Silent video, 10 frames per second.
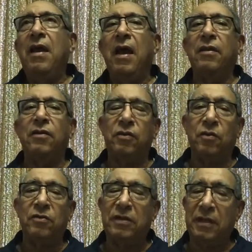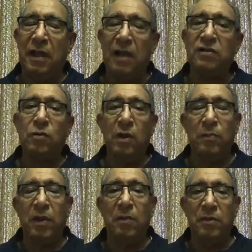And then she goes, see, that's the way
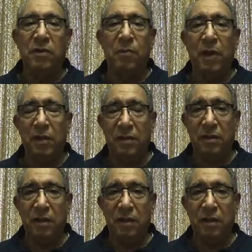babies are made.